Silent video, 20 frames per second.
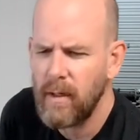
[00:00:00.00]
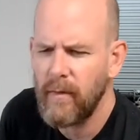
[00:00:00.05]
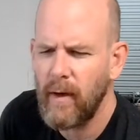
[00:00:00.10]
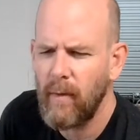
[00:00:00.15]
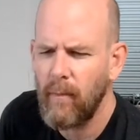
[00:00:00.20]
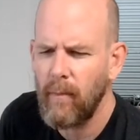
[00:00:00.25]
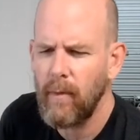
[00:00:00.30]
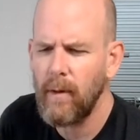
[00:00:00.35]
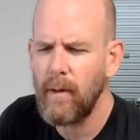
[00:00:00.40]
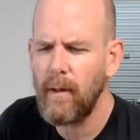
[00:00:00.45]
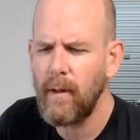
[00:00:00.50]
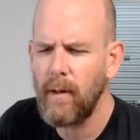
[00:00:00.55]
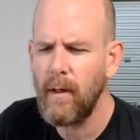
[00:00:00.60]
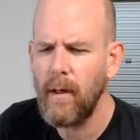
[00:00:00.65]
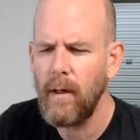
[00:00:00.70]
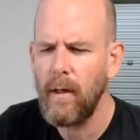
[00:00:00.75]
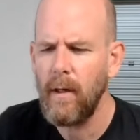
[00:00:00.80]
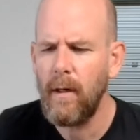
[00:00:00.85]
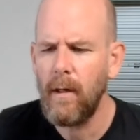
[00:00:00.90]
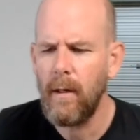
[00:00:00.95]
Does that work?
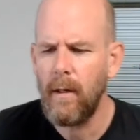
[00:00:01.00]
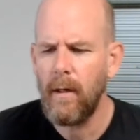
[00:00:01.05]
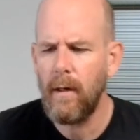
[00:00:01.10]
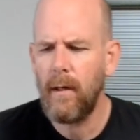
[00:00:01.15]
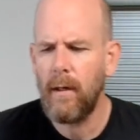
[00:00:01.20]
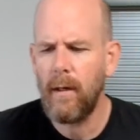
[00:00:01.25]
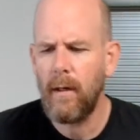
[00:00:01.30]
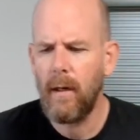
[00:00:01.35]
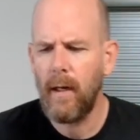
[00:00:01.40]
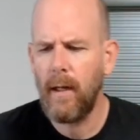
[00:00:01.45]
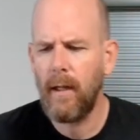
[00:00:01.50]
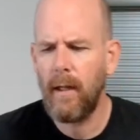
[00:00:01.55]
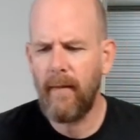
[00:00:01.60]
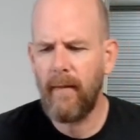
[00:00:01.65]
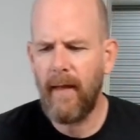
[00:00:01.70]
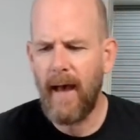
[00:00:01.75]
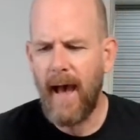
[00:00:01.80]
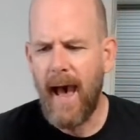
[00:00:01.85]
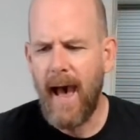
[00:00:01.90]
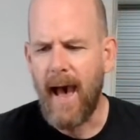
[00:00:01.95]
Hey, look at
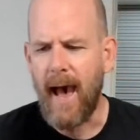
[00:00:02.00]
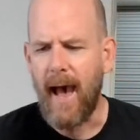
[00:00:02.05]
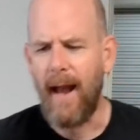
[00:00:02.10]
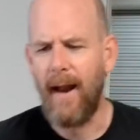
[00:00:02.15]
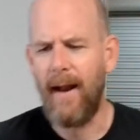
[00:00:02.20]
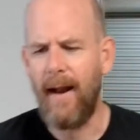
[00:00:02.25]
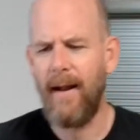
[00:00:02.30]
that.